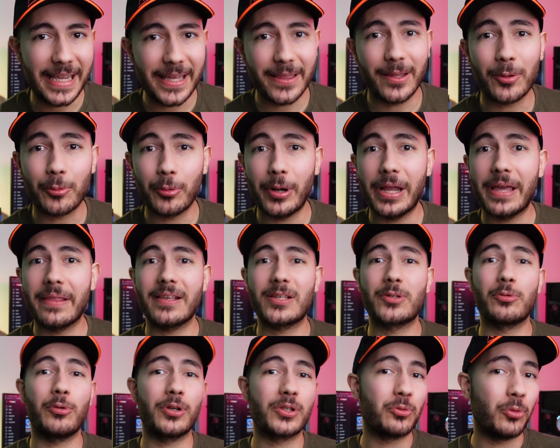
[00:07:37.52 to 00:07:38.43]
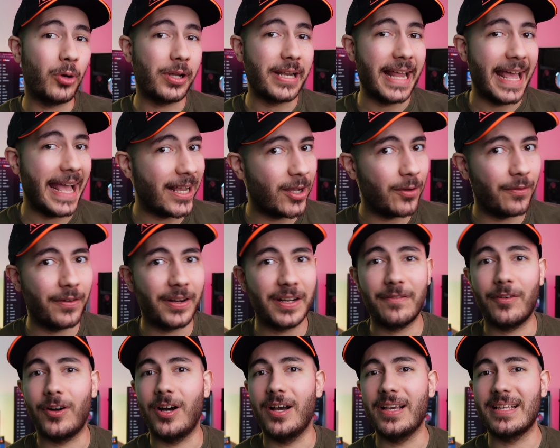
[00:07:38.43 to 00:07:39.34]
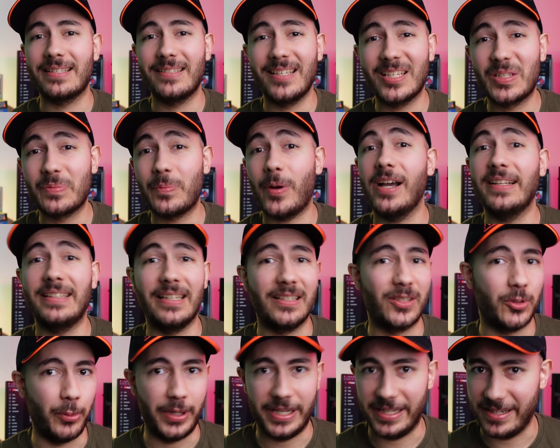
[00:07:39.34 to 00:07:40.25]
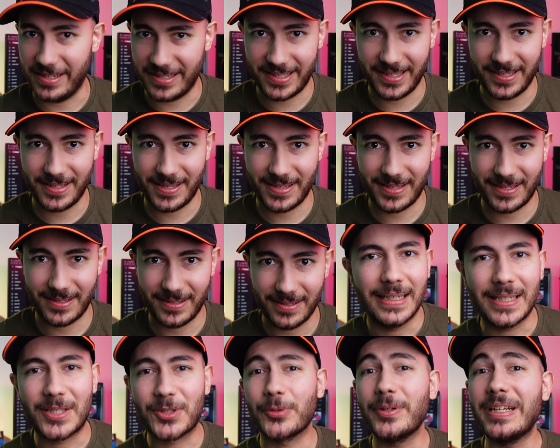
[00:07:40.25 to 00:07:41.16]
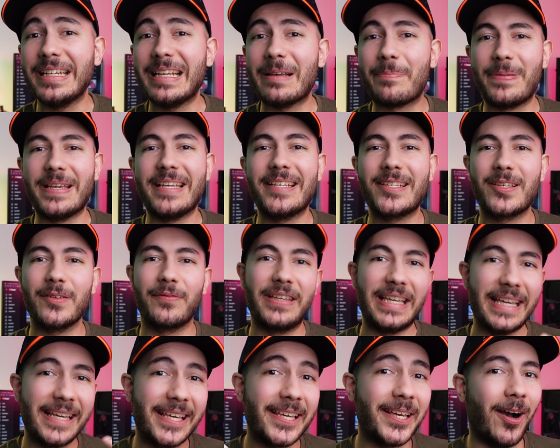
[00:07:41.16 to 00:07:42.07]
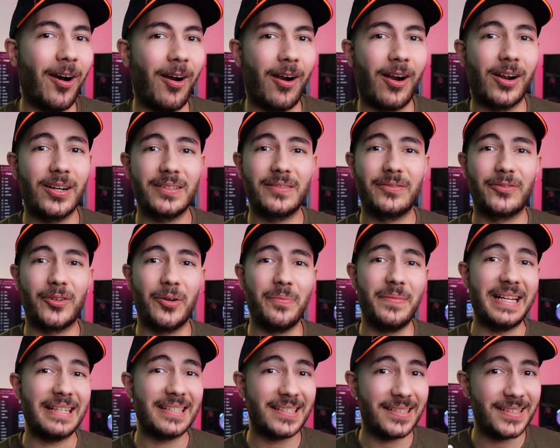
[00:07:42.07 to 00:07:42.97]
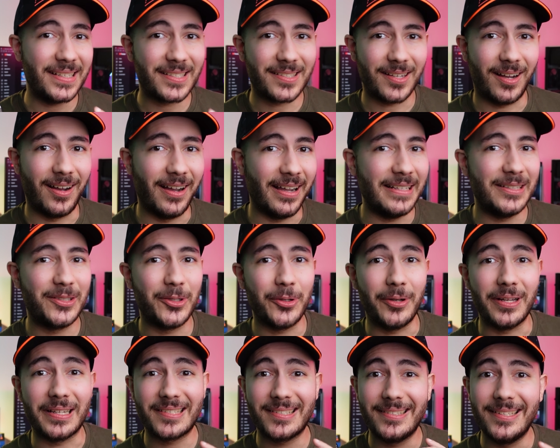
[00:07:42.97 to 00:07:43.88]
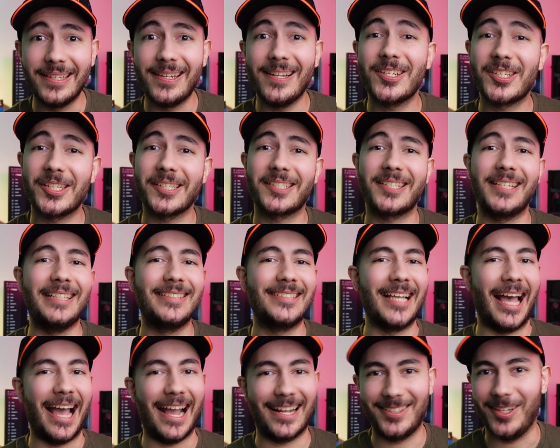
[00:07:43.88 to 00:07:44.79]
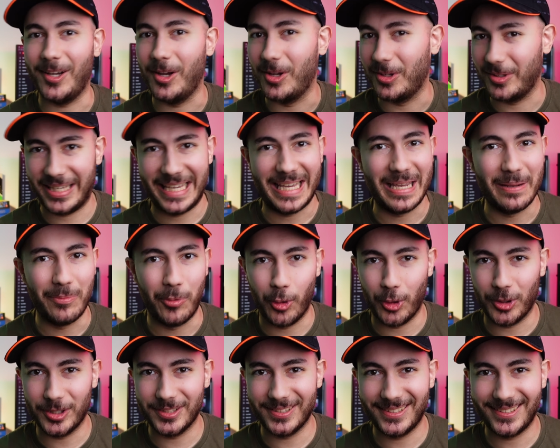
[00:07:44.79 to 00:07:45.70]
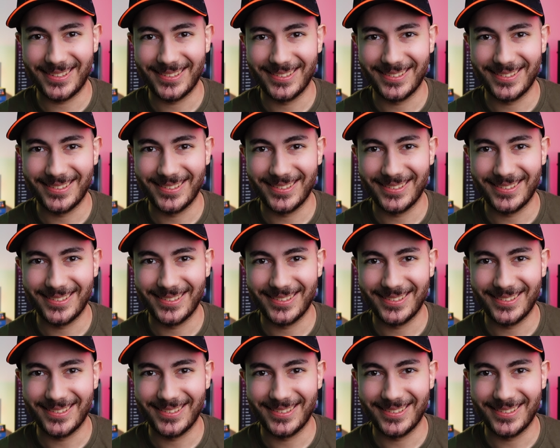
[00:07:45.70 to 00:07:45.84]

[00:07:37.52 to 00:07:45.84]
Either way, this was one heck of a device despite its weaknesses. It's really a piece of geeky art from its design to its deliciously tactile keyboard.